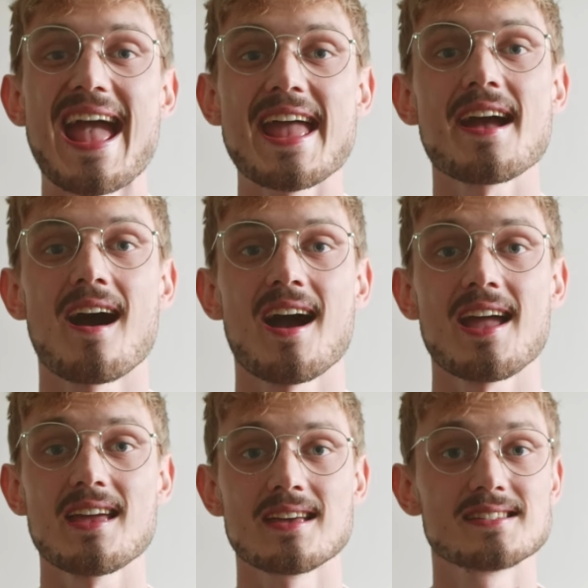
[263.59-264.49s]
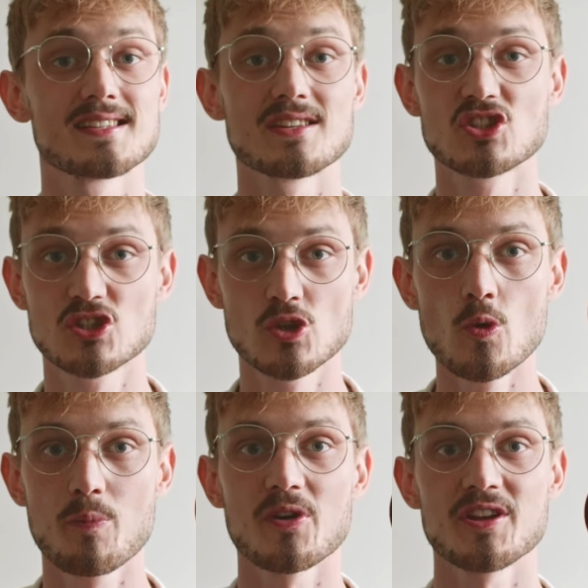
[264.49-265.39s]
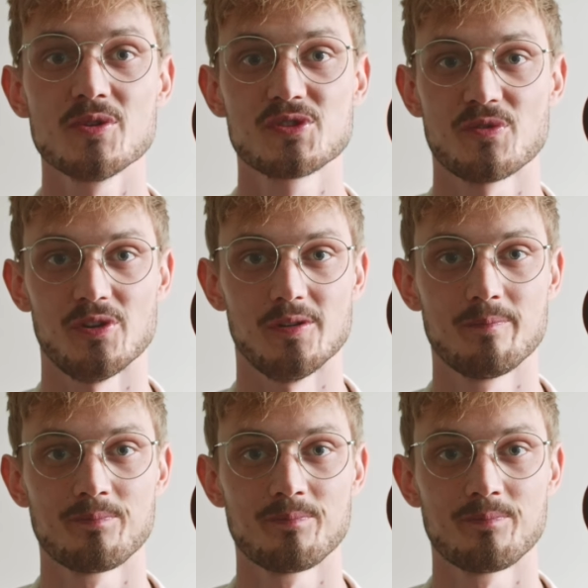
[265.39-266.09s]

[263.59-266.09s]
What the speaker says: AI is super useful.